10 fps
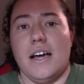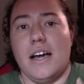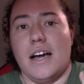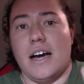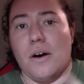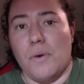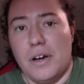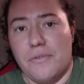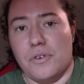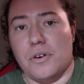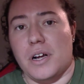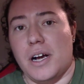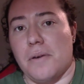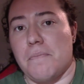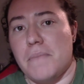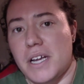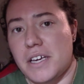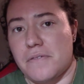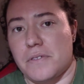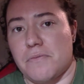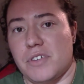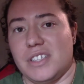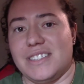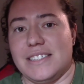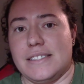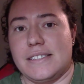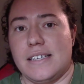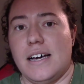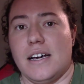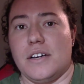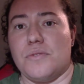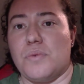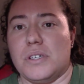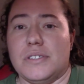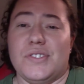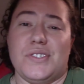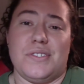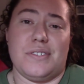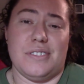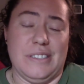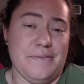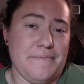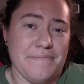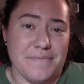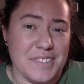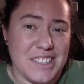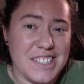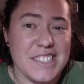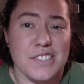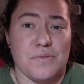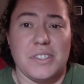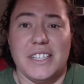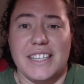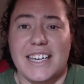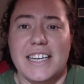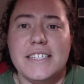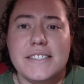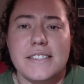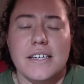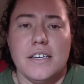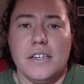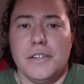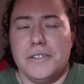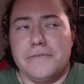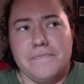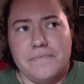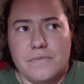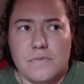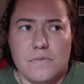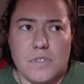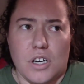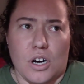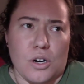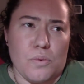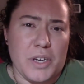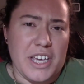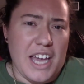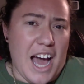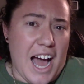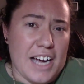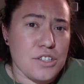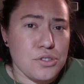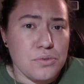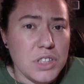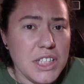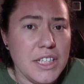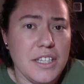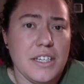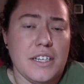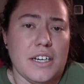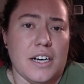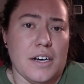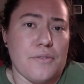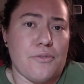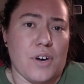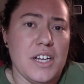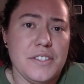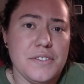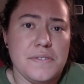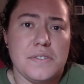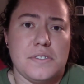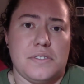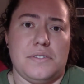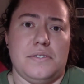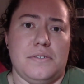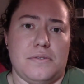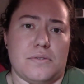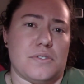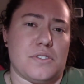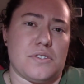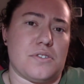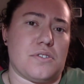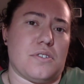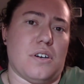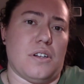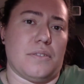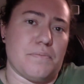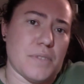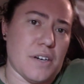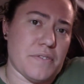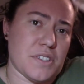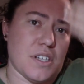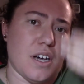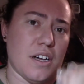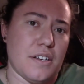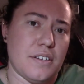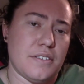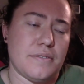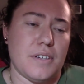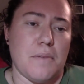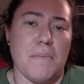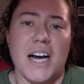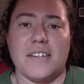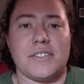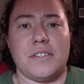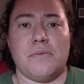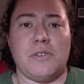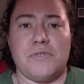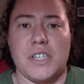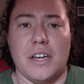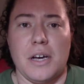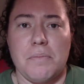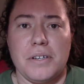However, how many of them felt inside was, is this really the case? Are we actually friends? Or is this just all a facade, a mask that we've set up?